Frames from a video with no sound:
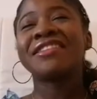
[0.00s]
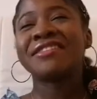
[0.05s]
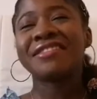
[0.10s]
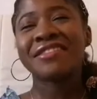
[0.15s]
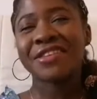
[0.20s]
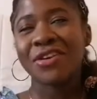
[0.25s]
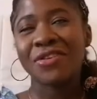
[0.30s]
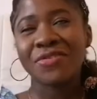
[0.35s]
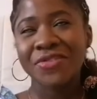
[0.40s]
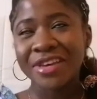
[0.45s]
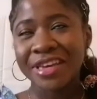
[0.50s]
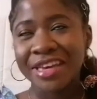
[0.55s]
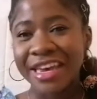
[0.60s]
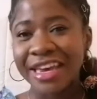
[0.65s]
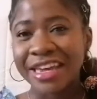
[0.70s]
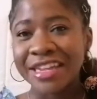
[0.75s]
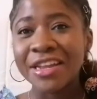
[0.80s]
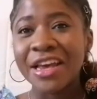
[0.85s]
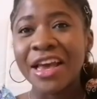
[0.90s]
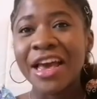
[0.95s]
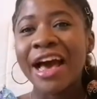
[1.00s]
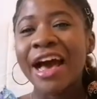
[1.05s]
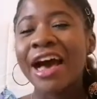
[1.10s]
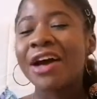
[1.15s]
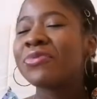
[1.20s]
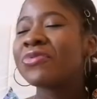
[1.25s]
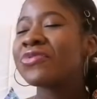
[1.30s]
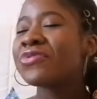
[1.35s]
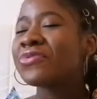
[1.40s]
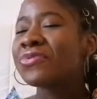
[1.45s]
I took off again.
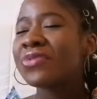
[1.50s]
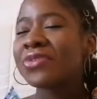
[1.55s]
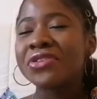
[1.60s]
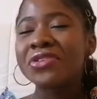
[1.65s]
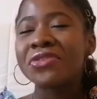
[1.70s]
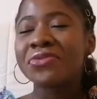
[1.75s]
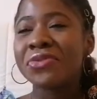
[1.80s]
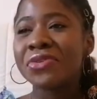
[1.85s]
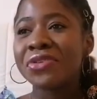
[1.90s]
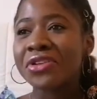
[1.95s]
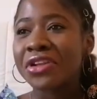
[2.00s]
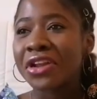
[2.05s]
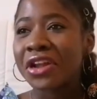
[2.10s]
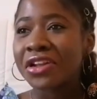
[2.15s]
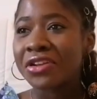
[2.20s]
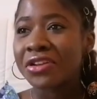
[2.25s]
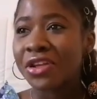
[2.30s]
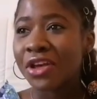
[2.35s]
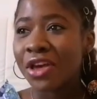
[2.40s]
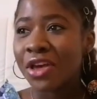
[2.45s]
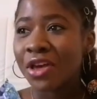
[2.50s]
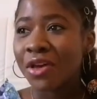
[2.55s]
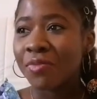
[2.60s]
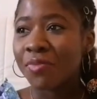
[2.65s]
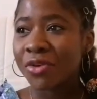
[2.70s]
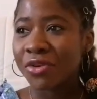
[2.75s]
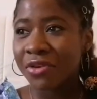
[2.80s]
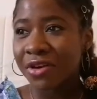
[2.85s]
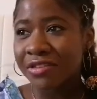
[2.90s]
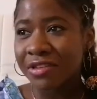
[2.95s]
I was running, running, and
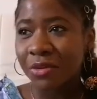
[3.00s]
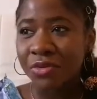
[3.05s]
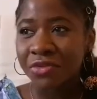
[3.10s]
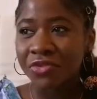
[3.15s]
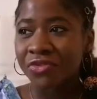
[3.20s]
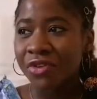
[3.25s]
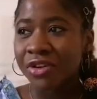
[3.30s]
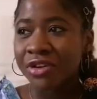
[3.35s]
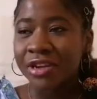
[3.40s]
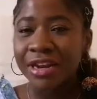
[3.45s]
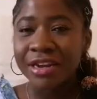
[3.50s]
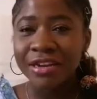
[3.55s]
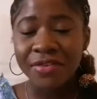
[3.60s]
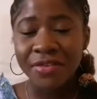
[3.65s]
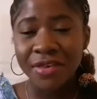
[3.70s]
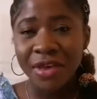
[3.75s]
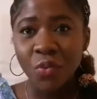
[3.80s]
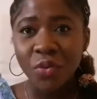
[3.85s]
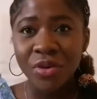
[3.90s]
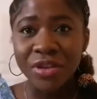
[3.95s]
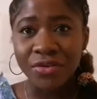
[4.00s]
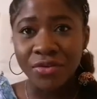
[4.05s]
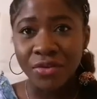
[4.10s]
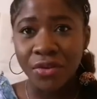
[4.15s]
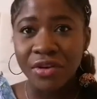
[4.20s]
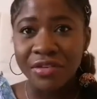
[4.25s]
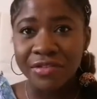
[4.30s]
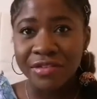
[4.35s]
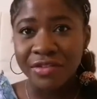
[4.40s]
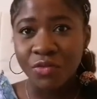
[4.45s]
because I was running, the thing with
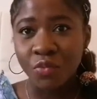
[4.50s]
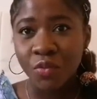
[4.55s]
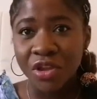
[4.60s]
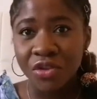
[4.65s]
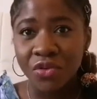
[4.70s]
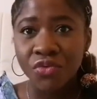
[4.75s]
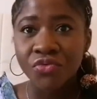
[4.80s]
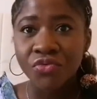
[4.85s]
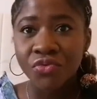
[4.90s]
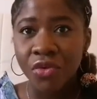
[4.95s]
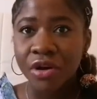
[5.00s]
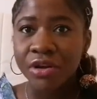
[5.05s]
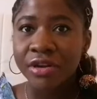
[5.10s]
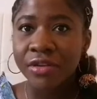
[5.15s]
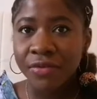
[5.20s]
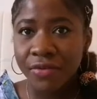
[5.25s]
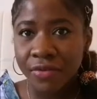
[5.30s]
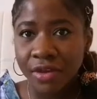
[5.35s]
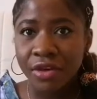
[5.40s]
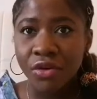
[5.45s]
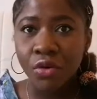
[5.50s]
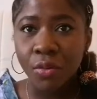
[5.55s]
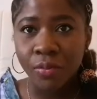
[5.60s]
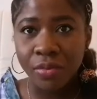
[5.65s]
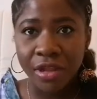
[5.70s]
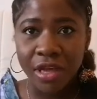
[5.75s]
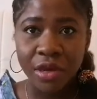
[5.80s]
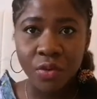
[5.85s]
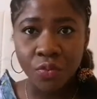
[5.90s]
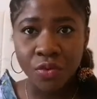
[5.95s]
dogs is when you run, they think you're
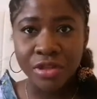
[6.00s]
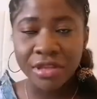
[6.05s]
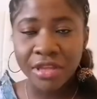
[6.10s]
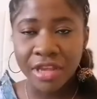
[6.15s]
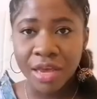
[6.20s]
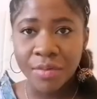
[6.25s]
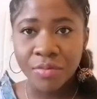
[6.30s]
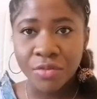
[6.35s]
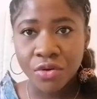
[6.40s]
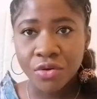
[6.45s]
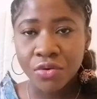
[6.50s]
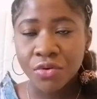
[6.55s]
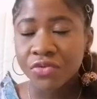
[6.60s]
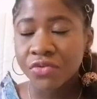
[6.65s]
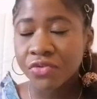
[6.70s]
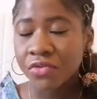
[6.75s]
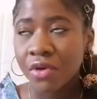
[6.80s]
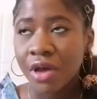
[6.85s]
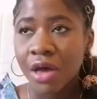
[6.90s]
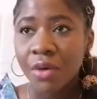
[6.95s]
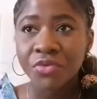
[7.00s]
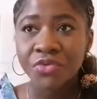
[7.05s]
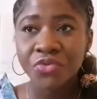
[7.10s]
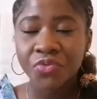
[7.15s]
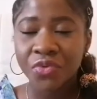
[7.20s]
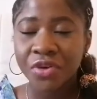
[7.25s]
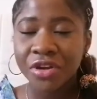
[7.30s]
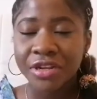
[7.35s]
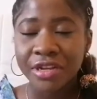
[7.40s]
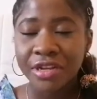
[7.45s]
playing with them, you know. So I
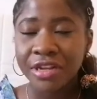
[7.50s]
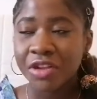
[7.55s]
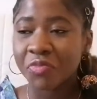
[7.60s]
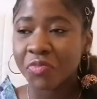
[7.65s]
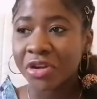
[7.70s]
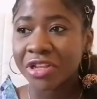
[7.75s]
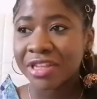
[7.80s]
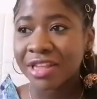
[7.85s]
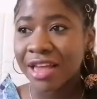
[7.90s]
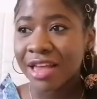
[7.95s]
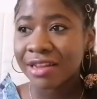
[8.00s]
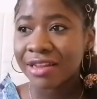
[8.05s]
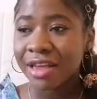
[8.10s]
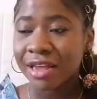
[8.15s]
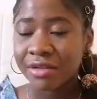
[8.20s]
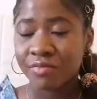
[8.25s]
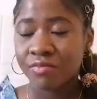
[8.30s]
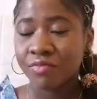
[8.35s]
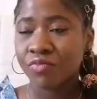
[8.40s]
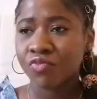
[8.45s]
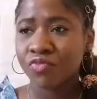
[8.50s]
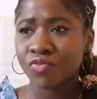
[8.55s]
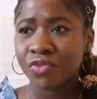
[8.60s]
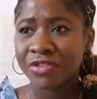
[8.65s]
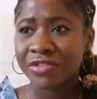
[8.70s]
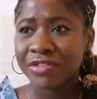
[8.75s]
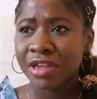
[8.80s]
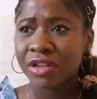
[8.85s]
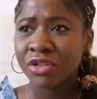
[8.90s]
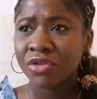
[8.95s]
was running, and my dad um,
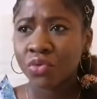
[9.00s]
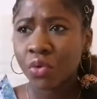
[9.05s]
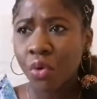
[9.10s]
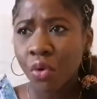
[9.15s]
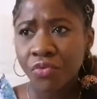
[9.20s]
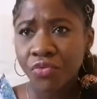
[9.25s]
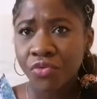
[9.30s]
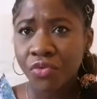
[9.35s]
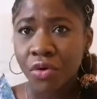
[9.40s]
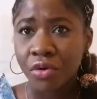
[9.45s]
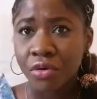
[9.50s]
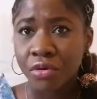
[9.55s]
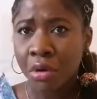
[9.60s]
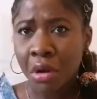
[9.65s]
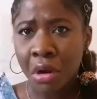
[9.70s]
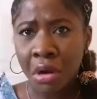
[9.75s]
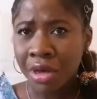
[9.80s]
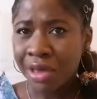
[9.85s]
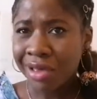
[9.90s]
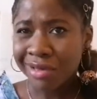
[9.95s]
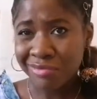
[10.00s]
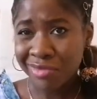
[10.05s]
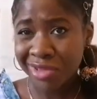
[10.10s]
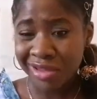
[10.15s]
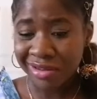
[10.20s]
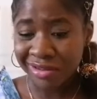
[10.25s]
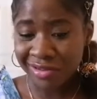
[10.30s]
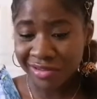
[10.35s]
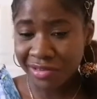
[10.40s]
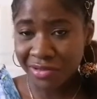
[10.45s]
was saying, "Don't run."
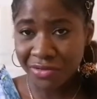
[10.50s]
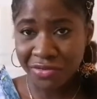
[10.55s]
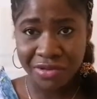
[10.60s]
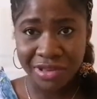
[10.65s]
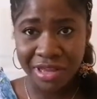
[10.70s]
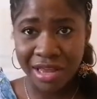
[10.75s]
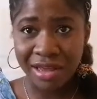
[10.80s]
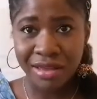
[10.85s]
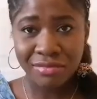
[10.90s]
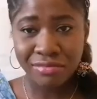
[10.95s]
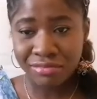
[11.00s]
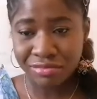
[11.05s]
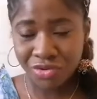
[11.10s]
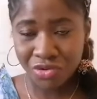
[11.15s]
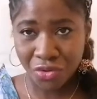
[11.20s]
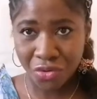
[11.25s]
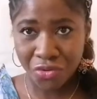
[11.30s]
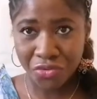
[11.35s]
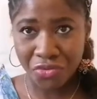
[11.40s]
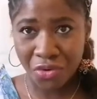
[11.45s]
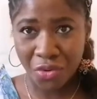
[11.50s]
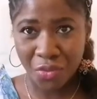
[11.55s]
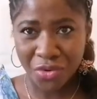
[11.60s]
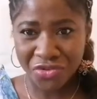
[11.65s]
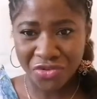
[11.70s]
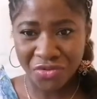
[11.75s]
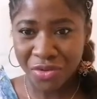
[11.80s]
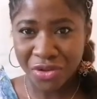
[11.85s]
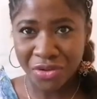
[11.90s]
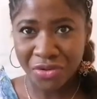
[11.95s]
Me, listen to that. Don't run.
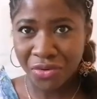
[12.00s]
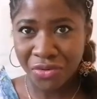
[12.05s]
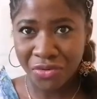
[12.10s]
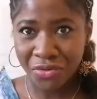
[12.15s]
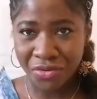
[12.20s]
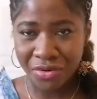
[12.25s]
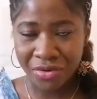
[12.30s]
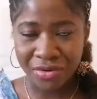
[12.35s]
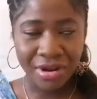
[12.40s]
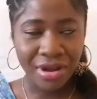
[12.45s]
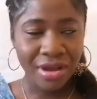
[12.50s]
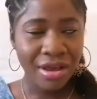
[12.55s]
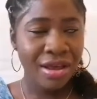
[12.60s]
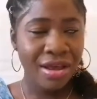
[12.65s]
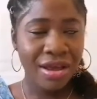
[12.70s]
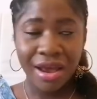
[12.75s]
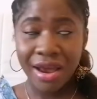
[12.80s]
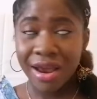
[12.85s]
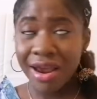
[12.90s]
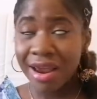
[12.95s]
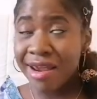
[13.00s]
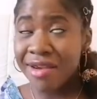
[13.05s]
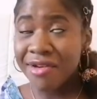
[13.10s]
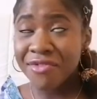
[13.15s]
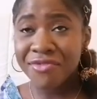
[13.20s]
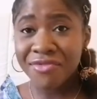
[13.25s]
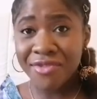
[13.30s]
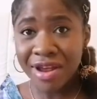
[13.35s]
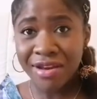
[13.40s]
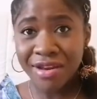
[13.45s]
What do you mean, don't run?
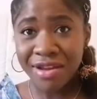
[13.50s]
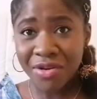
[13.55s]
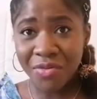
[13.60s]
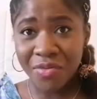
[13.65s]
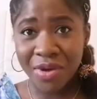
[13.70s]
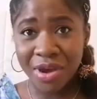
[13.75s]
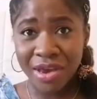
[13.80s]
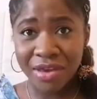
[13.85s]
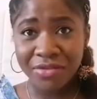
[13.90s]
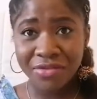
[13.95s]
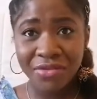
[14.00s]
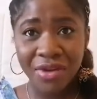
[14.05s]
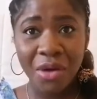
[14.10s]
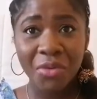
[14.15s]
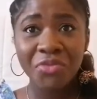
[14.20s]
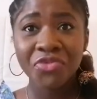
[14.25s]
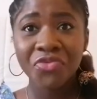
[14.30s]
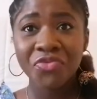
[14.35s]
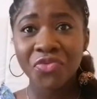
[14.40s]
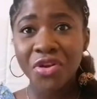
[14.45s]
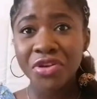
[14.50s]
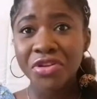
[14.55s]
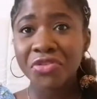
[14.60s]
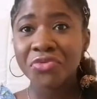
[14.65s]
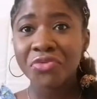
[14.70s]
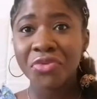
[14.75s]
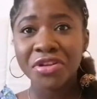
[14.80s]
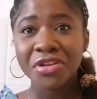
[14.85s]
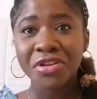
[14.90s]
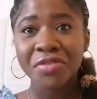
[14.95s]
I ran away. So I was
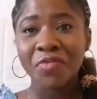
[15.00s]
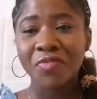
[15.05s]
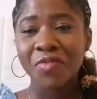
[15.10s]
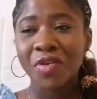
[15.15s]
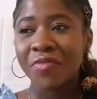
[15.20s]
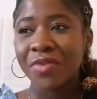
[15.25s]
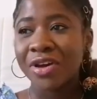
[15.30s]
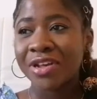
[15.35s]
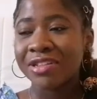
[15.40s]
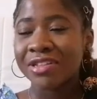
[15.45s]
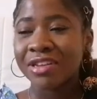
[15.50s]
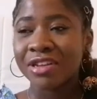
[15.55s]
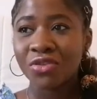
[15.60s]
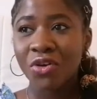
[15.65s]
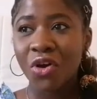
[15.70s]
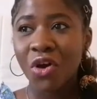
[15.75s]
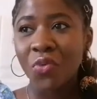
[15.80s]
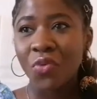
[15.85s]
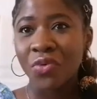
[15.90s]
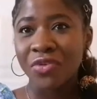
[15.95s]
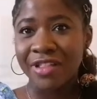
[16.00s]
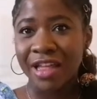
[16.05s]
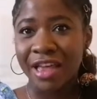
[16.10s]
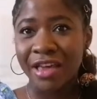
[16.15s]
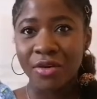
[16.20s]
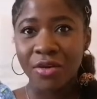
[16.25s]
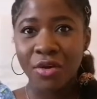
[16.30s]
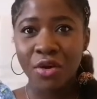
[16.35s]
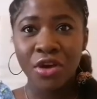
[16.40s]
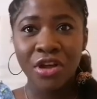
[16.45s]
running, running, and my the dog was
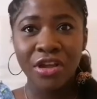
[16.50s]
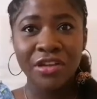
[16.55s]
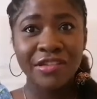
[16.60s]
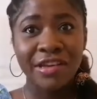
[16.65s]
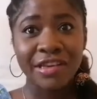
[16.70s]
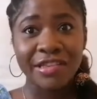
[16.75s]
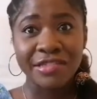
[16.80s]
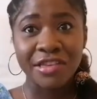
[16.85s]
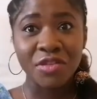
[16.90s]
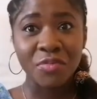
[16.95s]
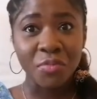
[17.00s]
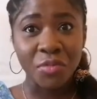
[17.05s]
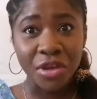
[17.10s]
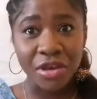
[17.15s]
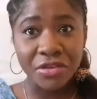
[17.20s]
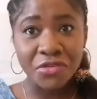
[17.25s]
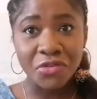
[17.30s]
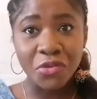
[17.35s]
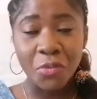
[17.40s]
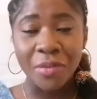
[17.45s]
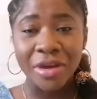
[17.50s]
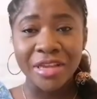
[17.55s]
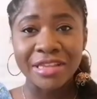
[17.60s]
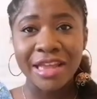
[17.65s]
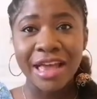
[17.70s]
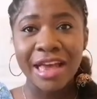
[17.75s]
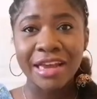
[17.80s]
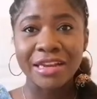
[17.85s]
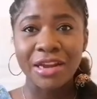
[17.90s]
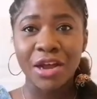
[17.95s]
like chasing me. So my
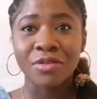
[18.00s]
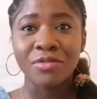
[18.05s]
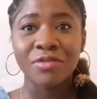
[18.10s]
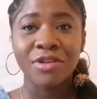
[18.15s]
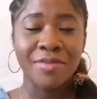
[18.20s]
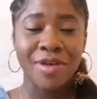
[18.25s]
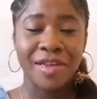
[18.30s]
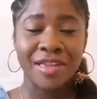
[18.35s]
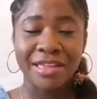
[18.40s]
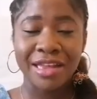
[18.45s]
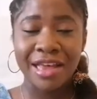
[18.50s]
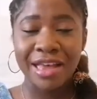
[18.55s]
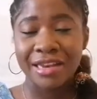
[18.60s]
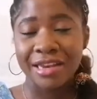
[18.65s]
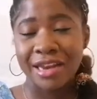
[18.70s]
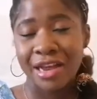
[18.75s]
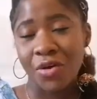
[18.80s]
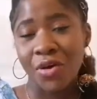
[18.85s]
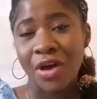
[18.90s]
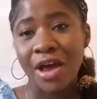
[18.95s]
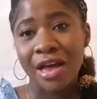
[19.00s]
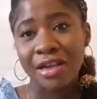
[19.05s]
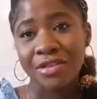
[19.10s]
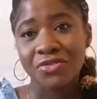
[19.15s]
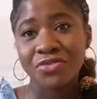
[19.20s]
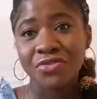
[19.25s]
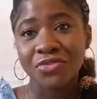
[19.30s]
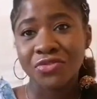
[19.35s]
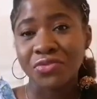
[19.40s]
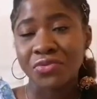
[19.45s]
dad not my dad now had
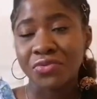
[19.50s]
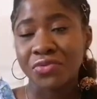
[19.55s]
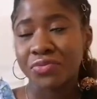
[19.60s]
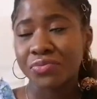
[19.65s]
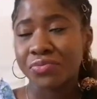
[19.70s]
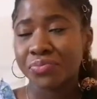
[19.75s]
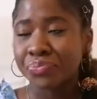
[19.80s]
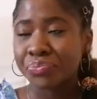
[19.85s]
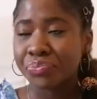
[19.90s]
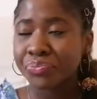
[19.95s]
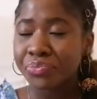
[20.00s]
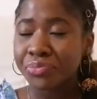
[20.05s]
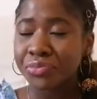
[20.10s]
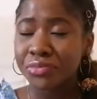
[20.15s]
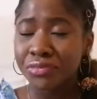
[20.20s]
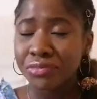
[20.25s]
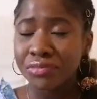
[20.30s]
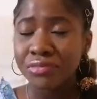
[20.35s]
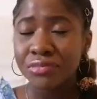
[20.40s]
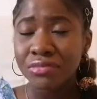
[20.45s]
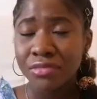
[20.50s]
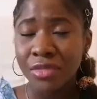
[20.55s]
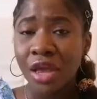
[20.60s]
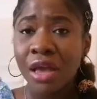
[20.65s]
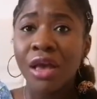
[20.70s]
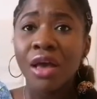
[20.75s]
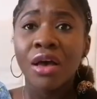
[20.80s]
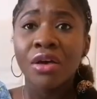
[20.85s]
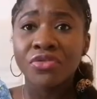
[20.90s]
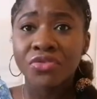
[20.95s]
to.
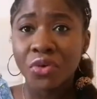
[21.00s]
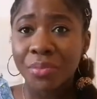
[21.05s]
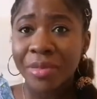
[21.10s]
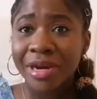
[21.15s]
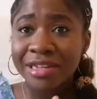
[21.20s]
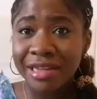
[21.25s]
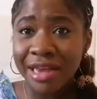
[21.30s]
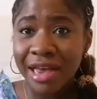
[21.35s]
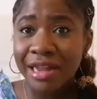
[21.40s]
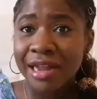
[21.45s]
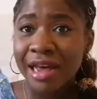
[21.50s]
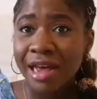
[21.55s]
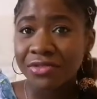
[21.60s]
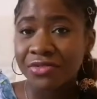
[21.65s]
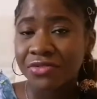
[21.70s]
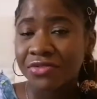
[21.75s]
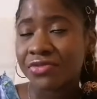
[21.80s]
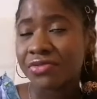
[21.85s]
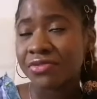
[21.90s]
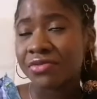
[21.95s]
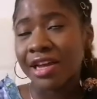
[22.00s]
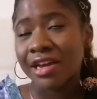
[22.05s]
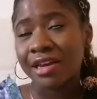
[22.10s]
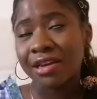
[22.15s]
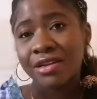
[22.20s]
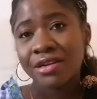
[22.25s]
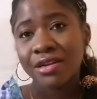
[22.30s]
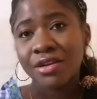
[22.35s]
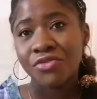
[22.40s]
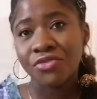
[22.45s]
So my dad had to
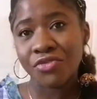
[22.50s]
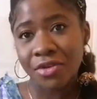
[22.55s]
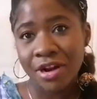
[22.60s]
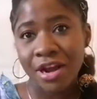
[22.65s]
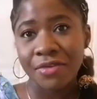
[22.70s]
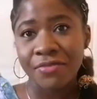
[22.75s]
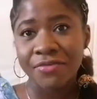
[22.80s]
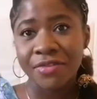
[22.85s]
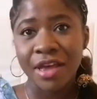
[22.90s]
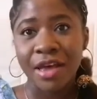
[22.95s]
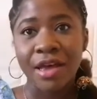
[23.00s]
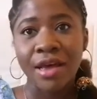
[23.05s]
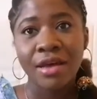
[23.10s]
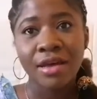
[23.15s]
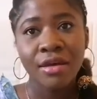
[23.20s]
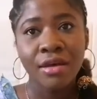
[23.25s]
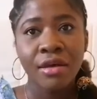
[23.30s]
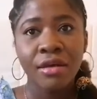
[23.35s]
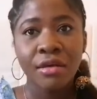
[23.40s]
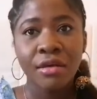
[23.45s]
like run after